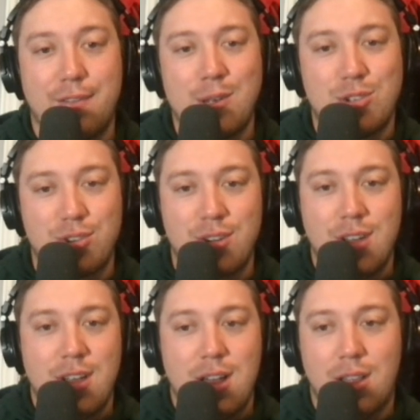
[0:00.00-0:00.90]
future,
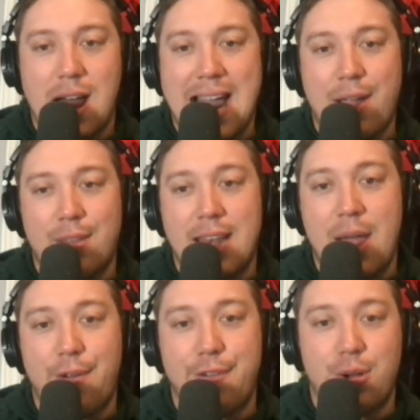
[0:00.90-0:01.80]
a lot higher than
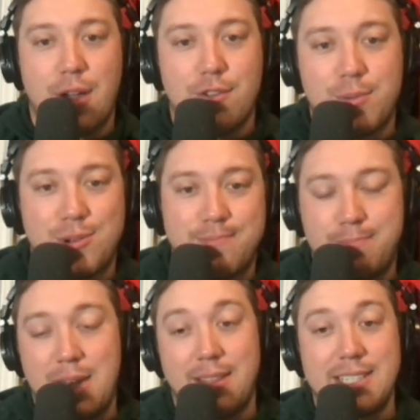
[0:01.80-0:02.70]
I would feel comfortable,
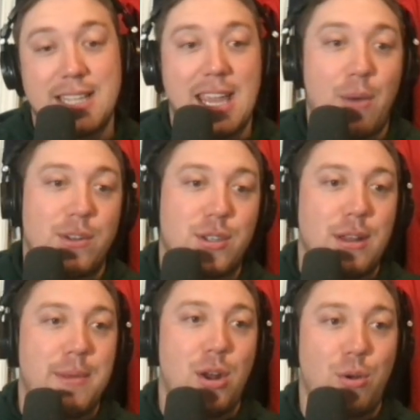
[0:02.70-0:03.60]
but at least they get one. So
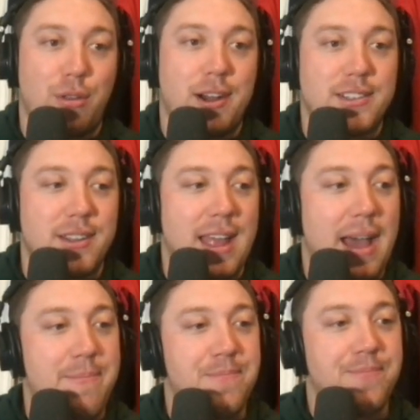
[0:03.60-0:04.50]
let me know your thoughts on
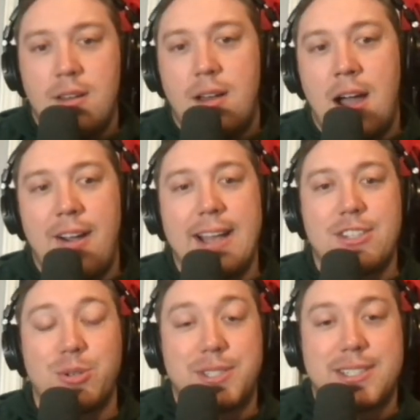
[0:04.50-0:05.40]
that. All right.
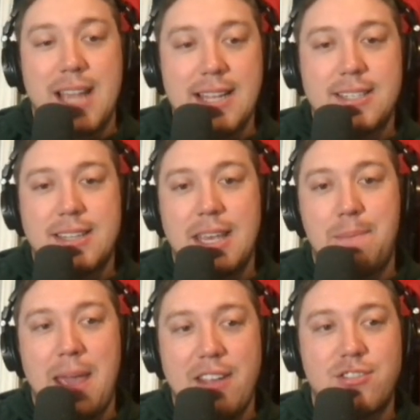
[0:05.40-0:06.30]
So since
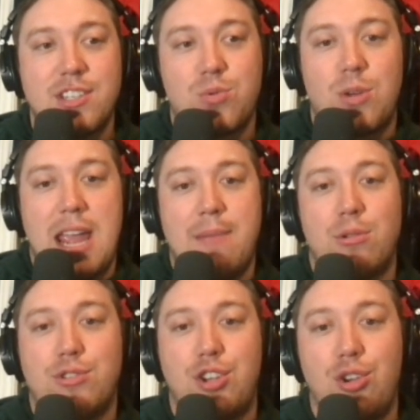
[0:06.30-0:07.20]
the Patriots were
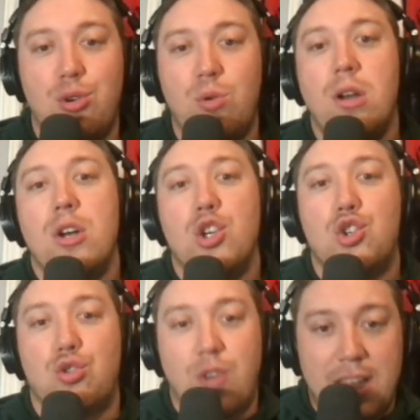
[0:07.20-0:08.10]
able to
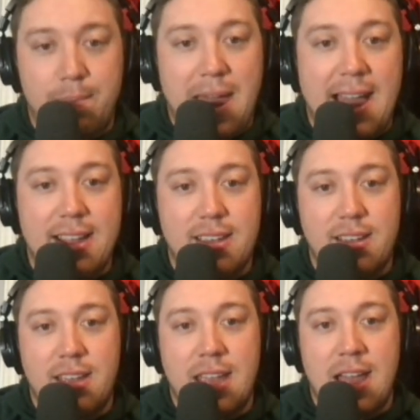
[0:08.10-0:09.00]
trade
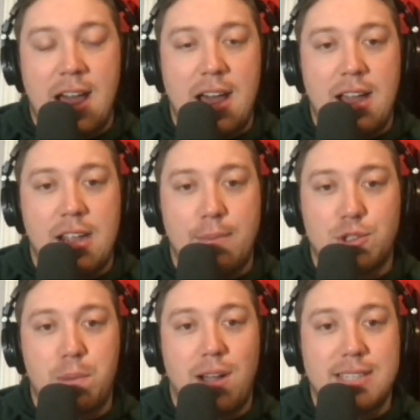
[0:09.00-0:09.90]
back a
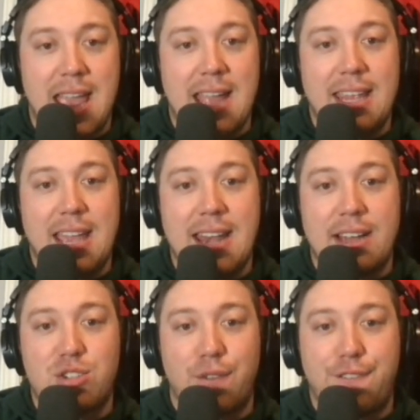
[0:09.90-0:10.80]
couple spots and get an
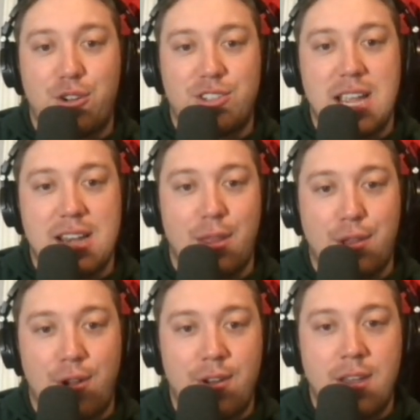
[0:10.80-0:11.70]
extra first, second, and
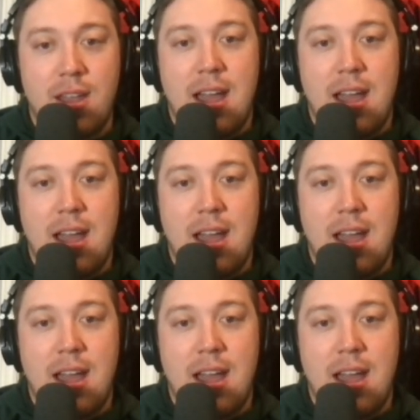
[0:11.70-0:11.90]
third,